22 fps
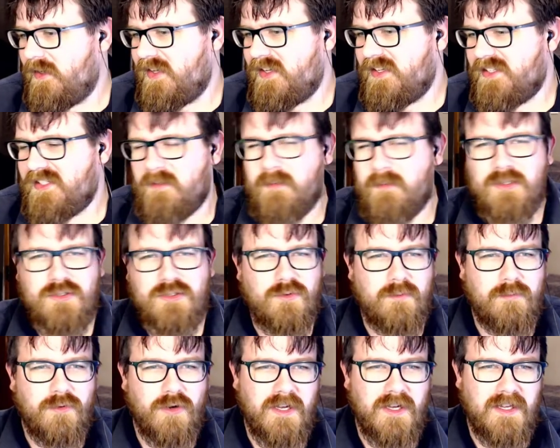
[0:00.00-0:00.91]
special
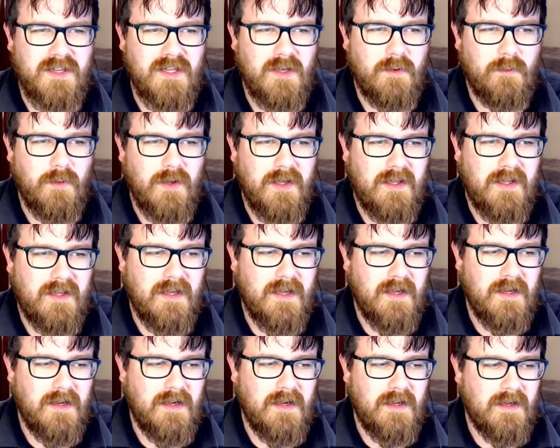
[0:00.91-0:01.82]
breed that we
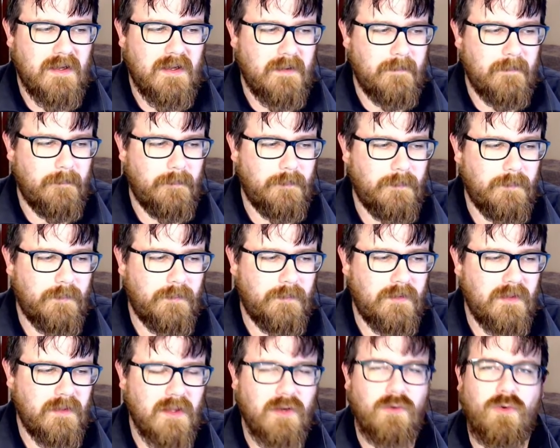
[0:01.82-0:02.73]
can, um,
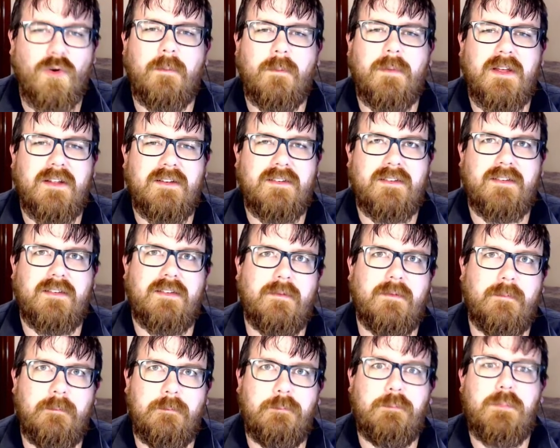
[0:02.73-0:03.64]
that are a bit
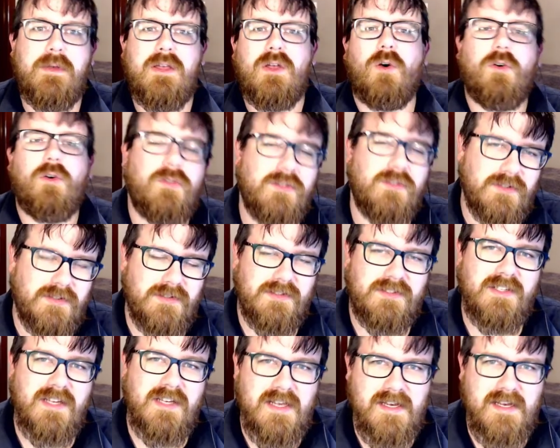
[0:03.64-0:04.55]
beyond
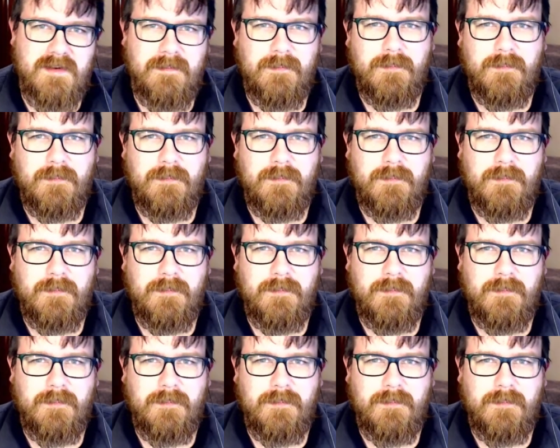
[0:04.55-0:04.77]
today.